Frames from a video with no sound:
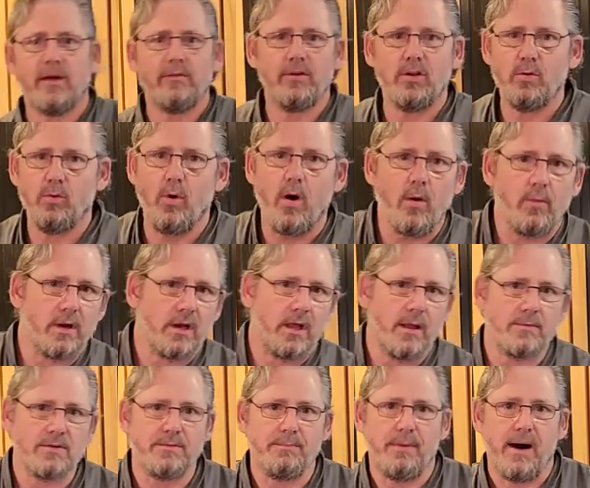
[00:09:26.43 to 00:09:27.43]
whatever you want when it
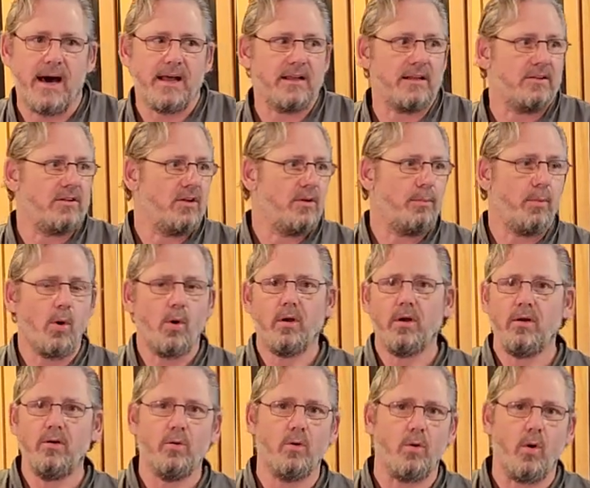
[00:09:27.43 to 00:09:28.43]
comes to bottling. You
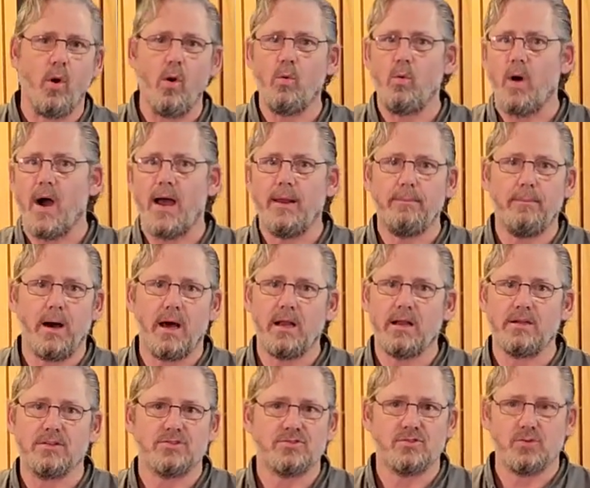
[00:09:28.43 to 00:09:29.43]
pour it into an old wine
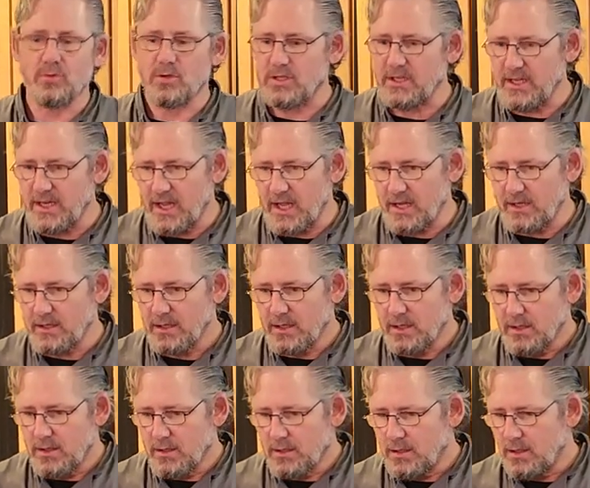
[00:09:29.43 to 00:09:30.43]
bottle and screw the lid on,
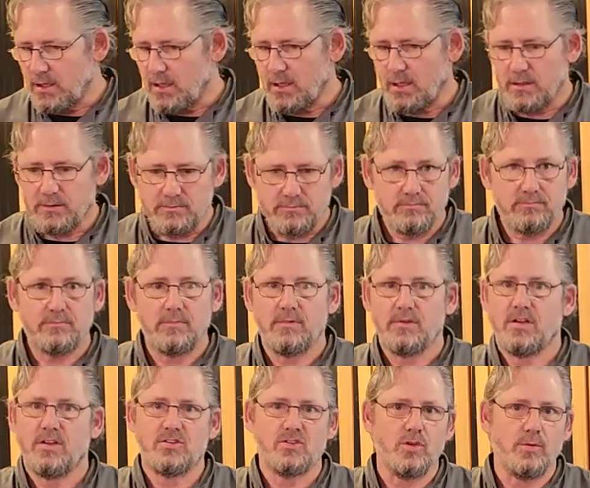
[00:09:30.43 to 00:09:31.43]
uh,
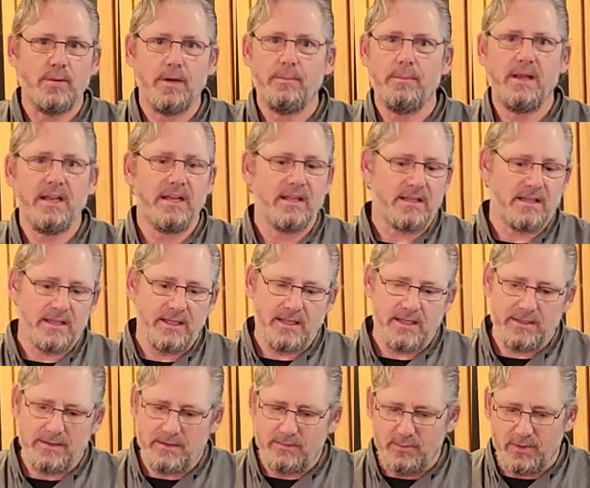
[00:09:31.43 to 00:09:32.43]
consume it
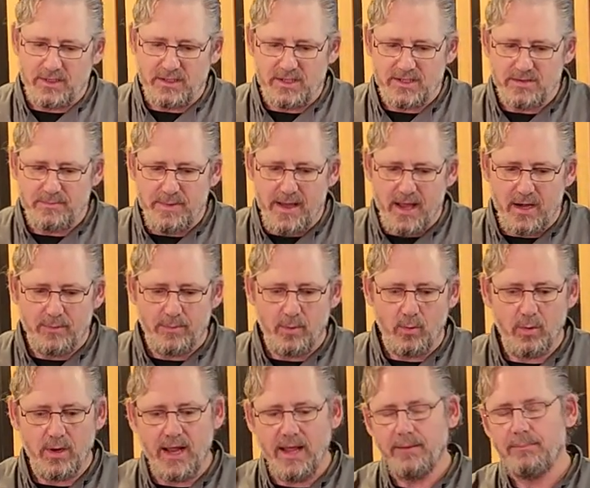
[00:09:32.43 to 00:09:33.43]
immediately, it really doesn't matter.
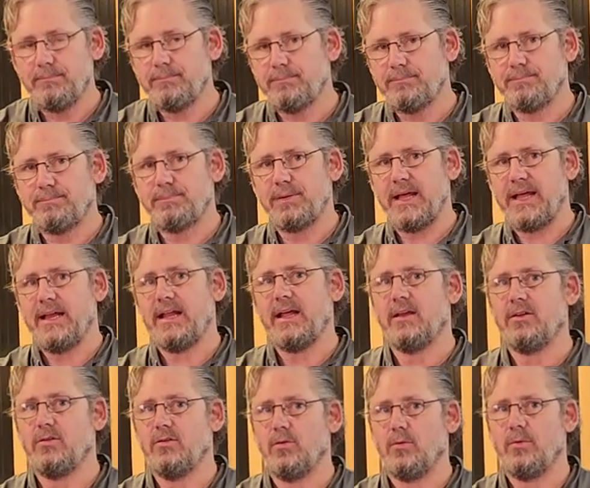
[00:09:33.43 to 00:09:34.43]
But what I'm planning
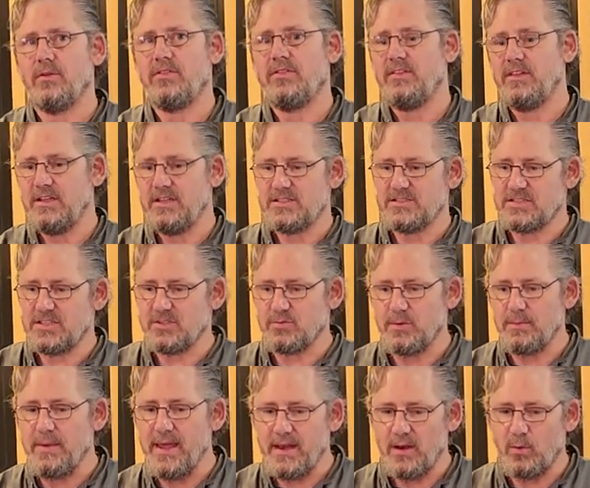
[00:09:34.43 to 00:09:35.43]
on doing with these, since
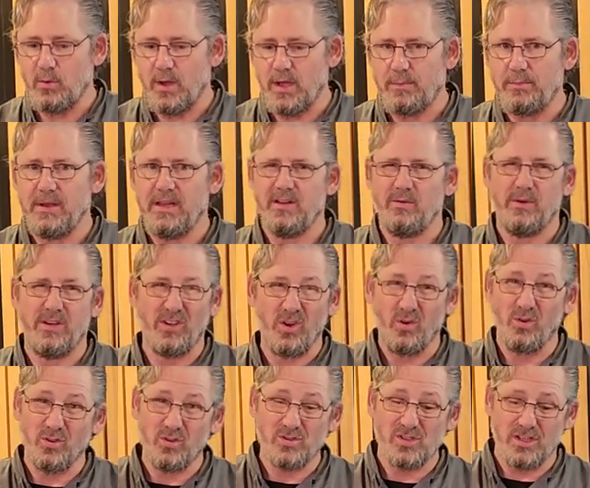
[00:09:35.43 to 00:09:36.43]
we made a quick mead and we
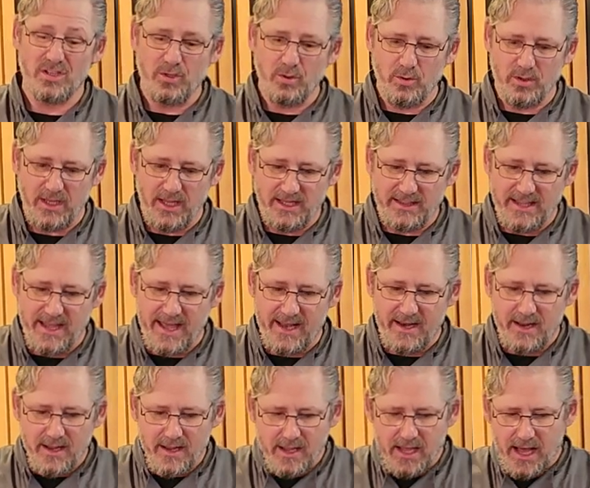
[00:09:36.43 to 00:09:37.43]
don't usually do it like
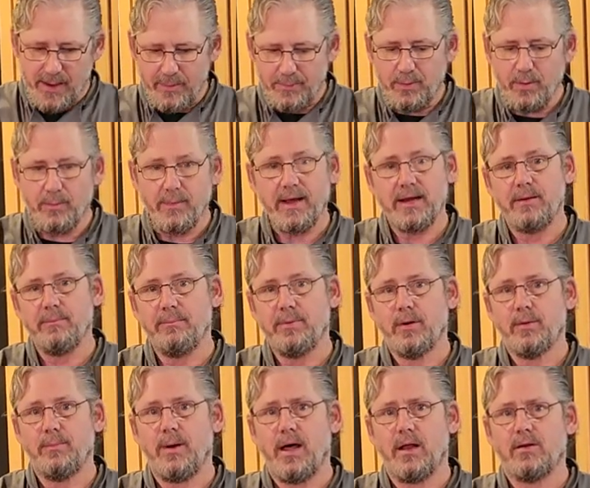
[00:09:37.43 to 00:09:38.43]
that, I'm gonna put mine in
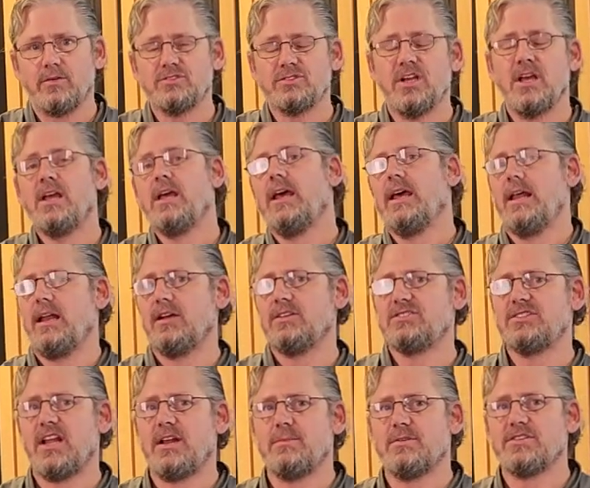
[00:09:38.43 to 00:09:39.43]
beer bottles and
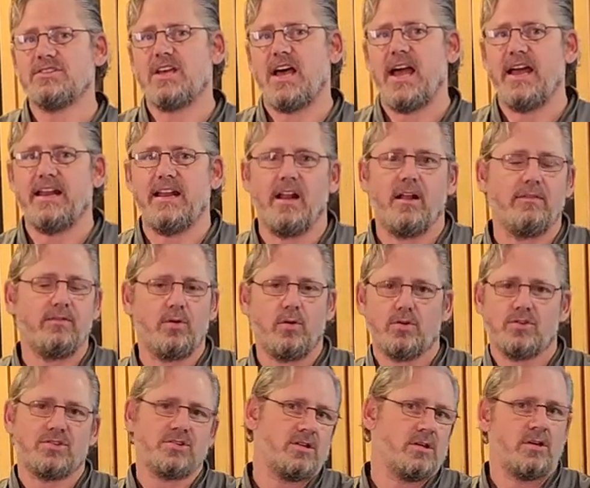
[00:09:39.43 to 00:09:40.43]
I'll set them aside and I'll of
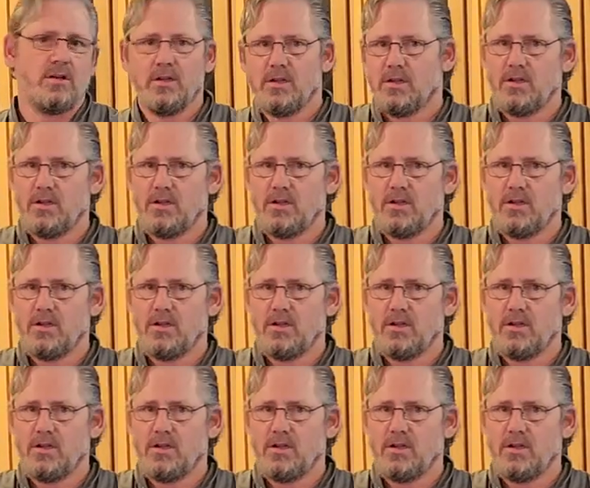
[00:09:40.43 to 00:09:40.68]
course